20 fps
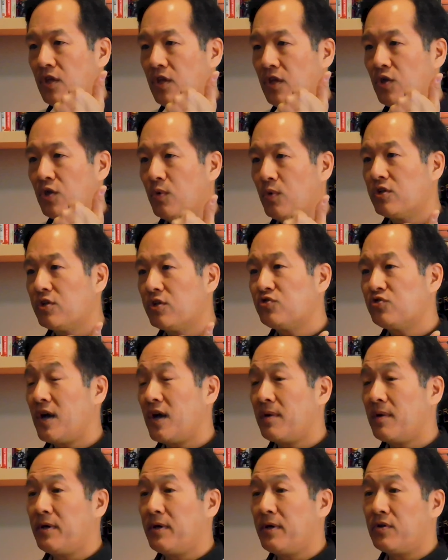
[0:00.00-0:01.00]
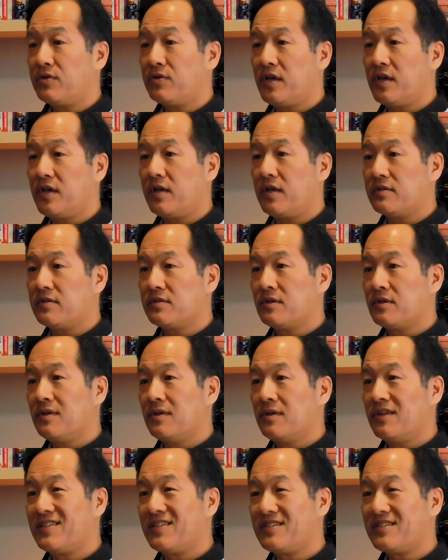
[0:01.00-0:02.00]
You want to attract better tenants
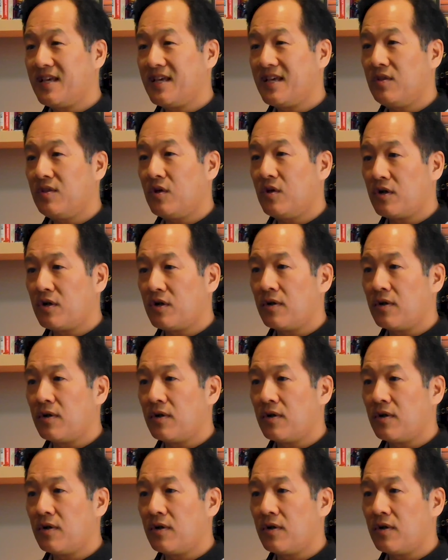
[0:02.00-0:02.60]
that stay longer.